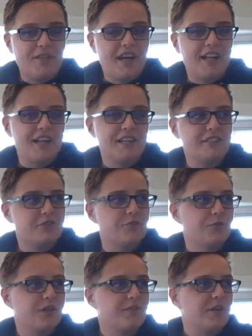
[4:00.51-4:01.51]
that as
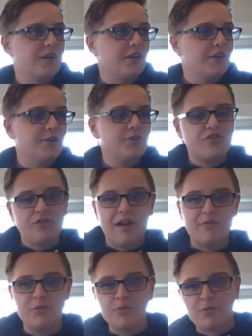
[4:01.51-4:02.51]
sort of a
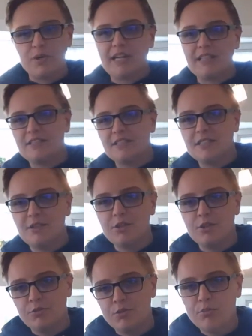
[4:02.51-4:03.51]

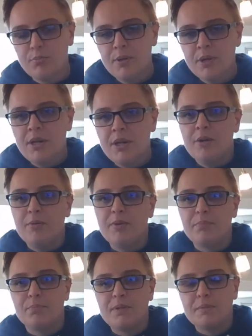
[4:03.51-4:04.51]
travel-oriented group,
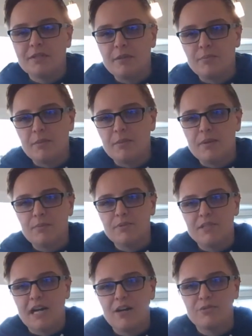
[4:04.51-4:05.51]
we typically bring people
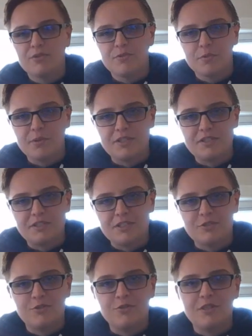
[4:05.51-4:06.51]
down to the Vermilion Sea
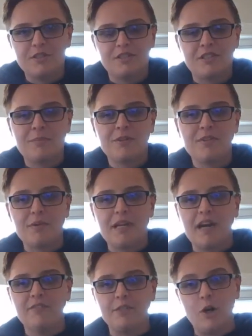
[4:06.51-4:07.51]
Institute in the summer, that we
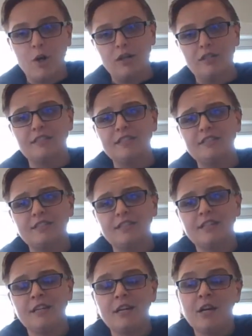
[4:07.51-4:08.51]
have an
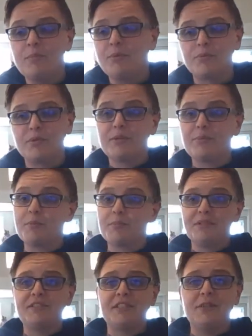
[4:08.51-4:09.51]
on-season, but really we're
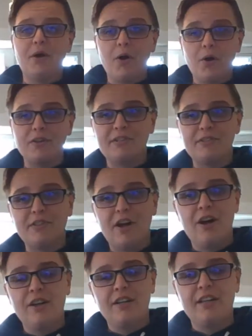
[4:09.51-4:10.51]
busy all year
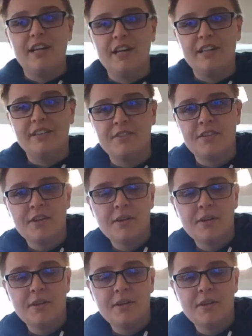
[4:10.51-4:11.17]
long. And